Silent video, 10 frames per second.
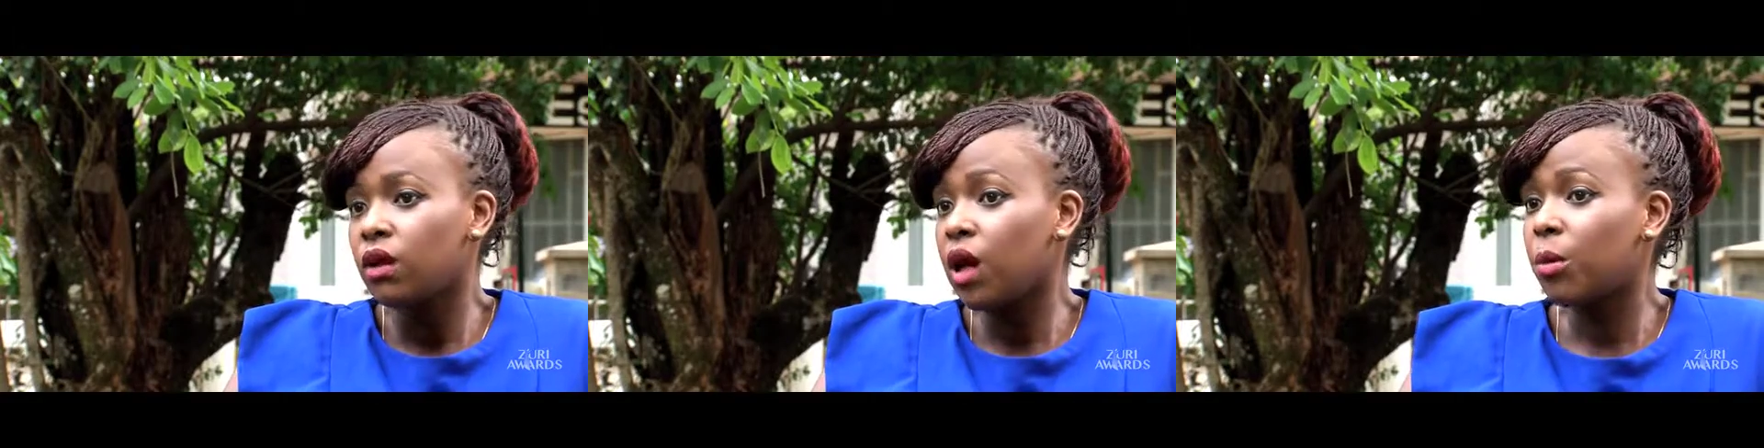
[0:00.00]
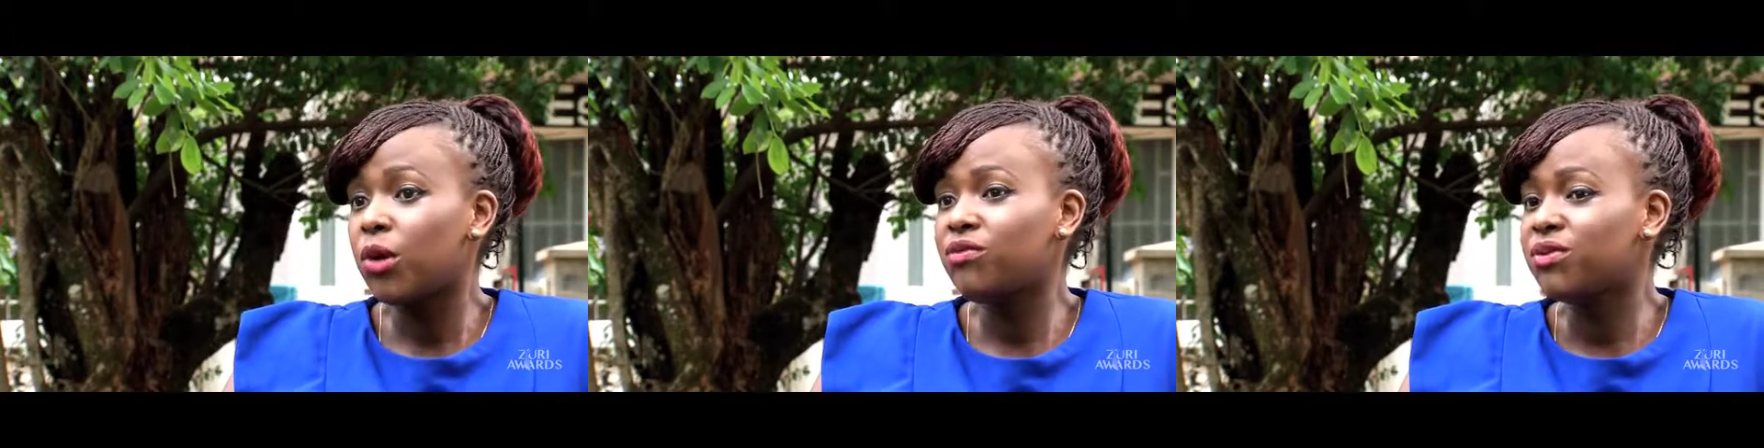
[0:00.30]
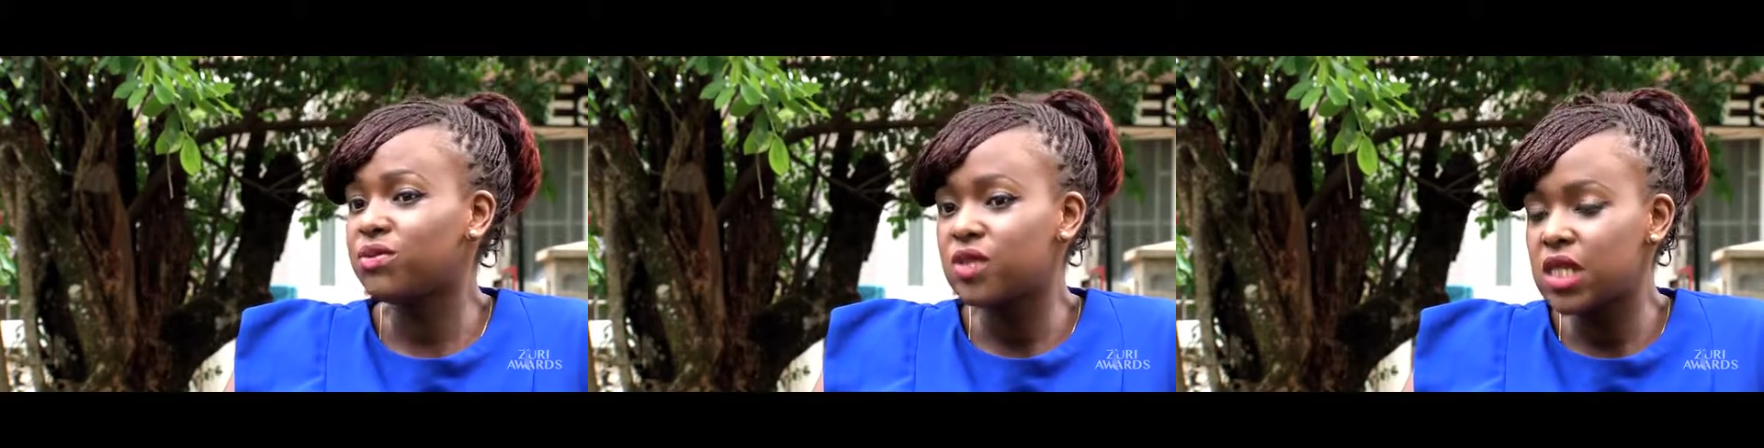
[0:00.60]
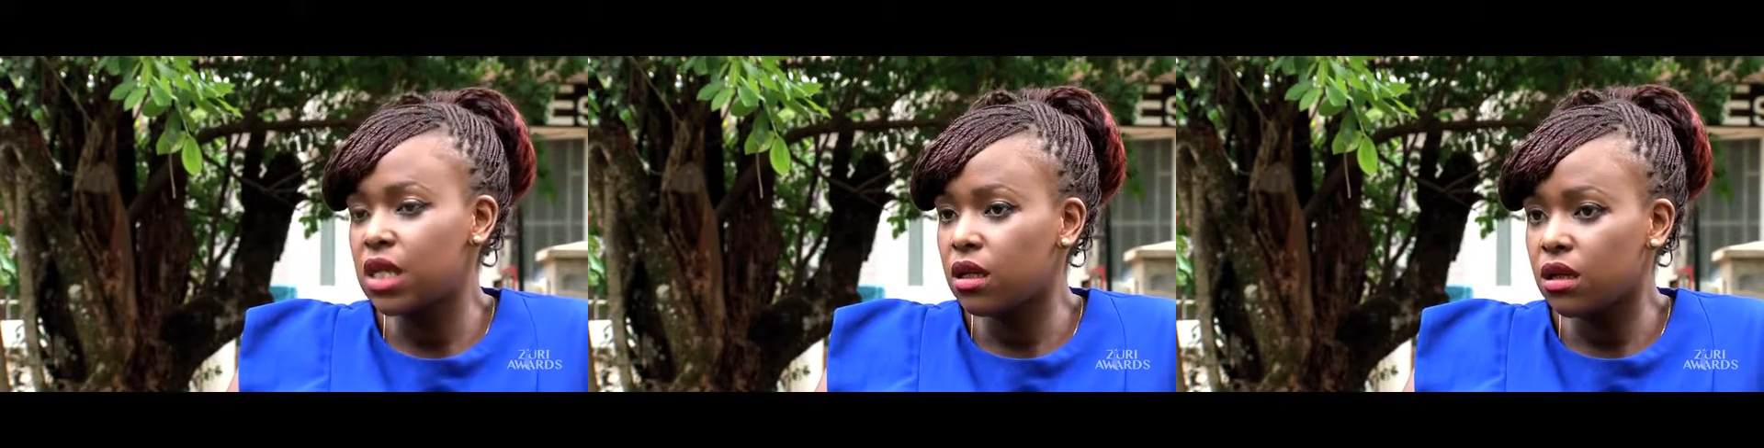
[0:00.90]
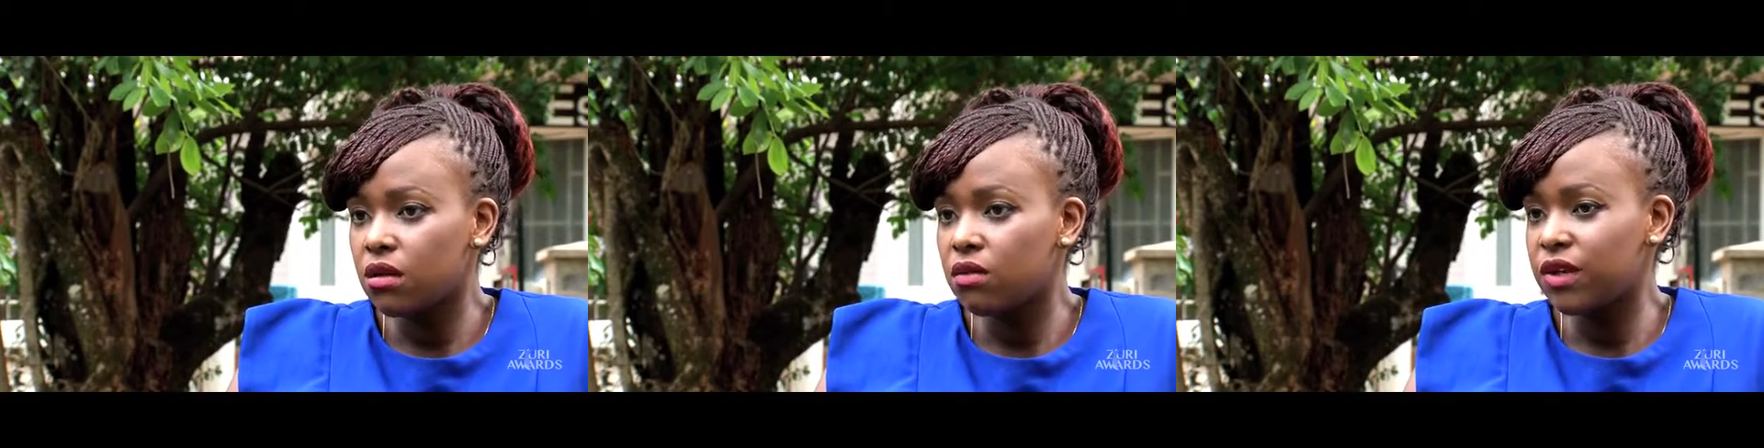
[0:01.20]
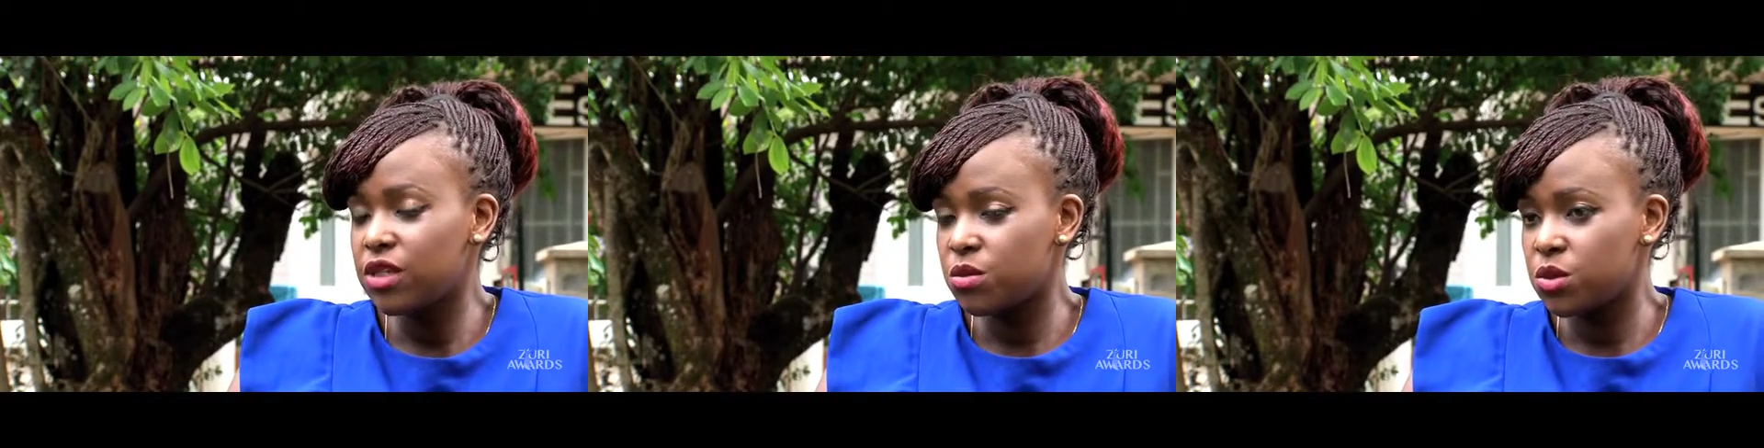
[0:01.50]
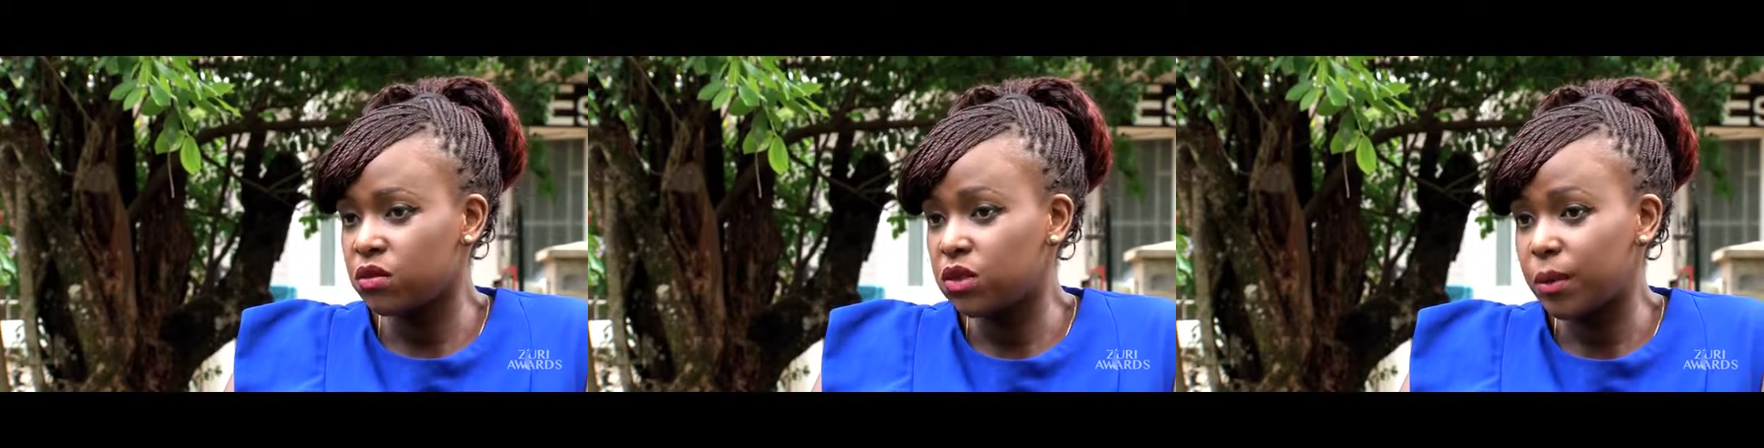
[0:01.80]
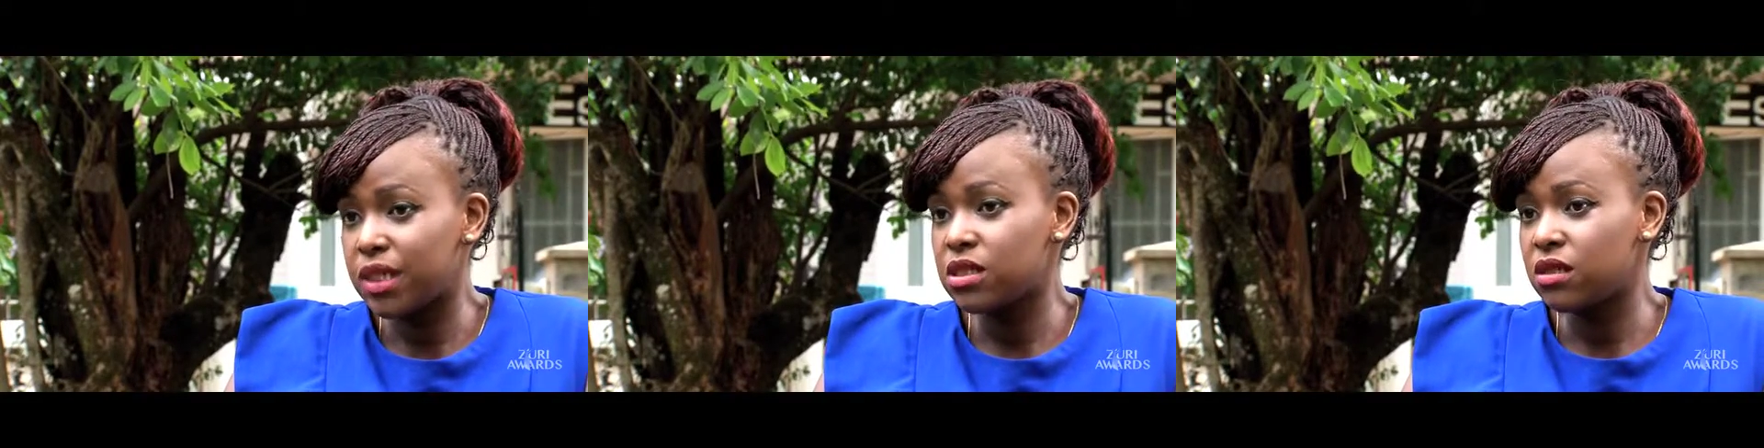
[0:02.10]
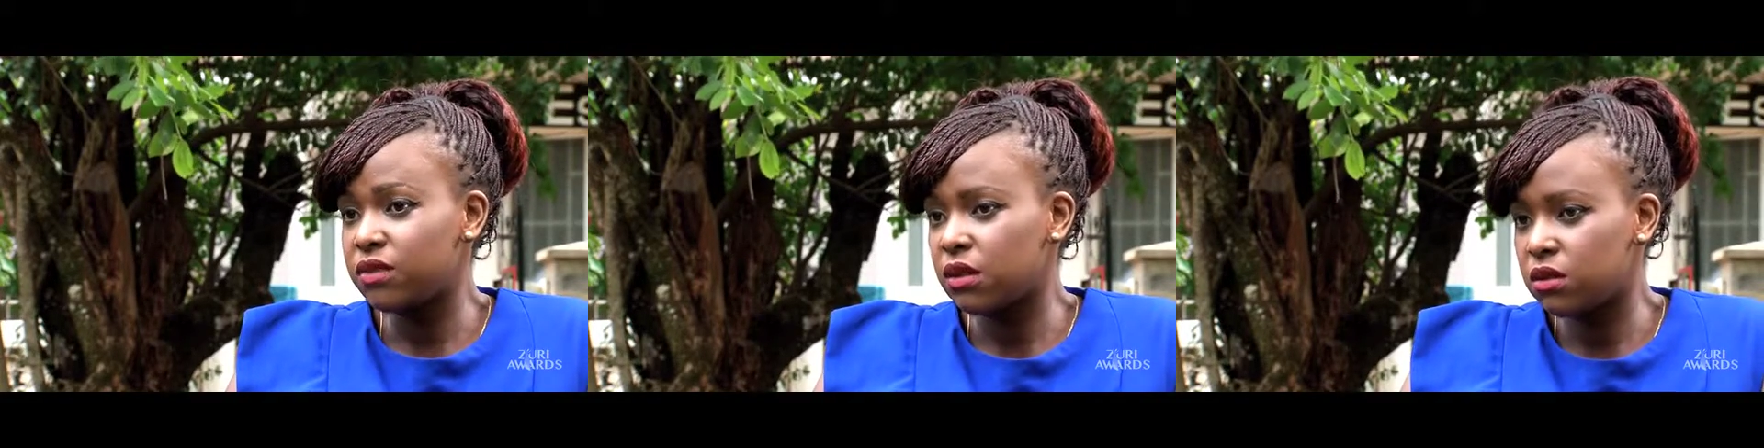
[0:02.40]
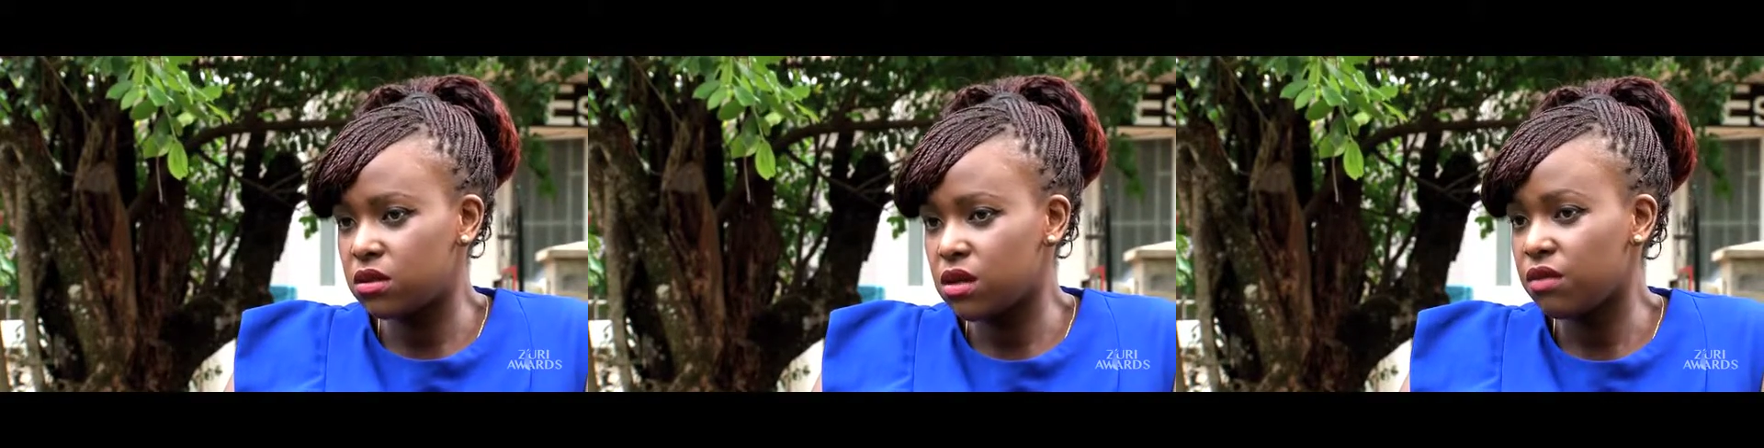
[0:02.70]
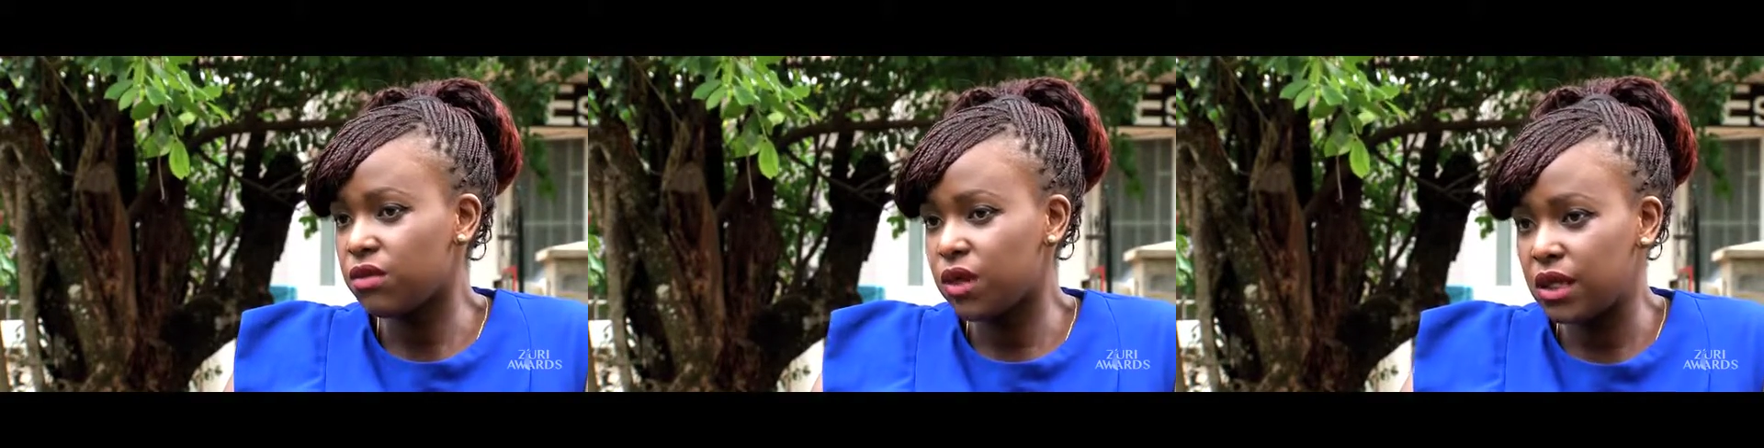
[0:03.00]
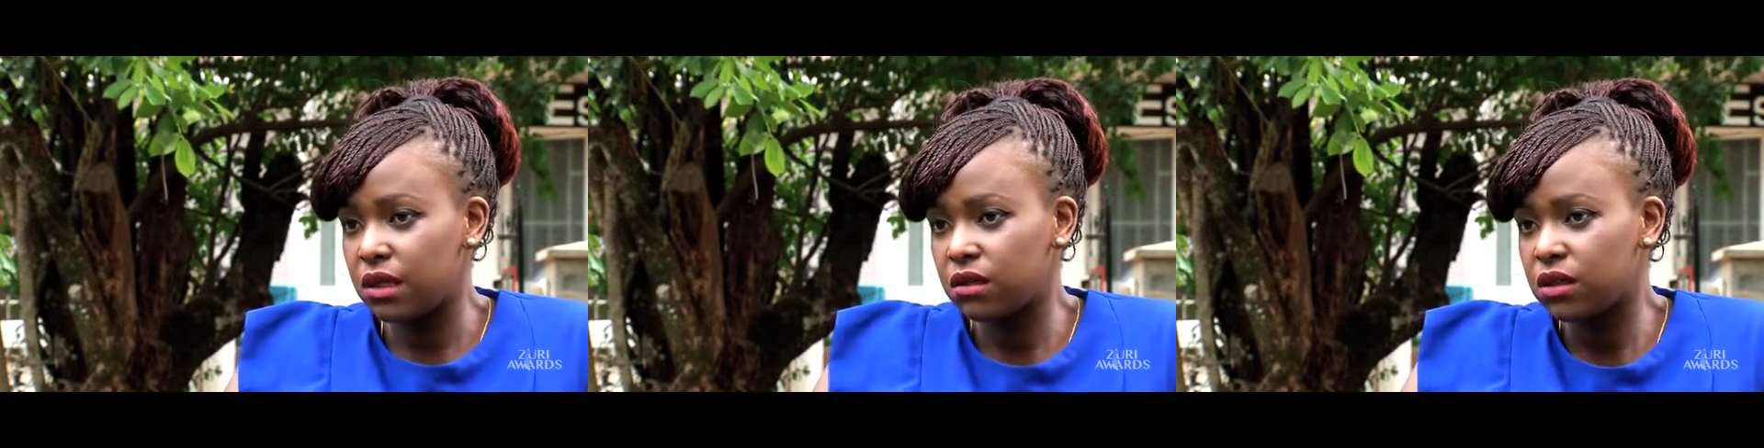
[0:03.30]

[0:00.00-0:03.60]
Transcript: about 15 victims of domestic violence every day.